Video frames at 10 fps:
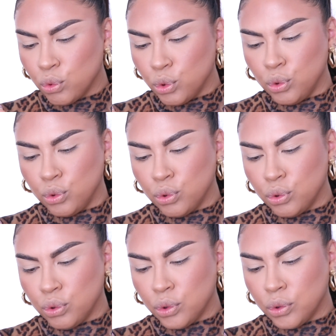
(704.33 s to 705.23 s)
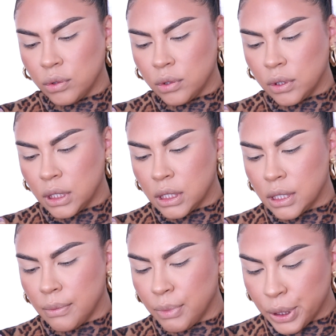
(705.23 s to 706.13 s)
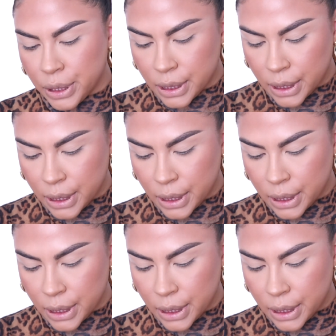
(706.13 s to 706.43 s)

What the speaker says: Ooh, this number is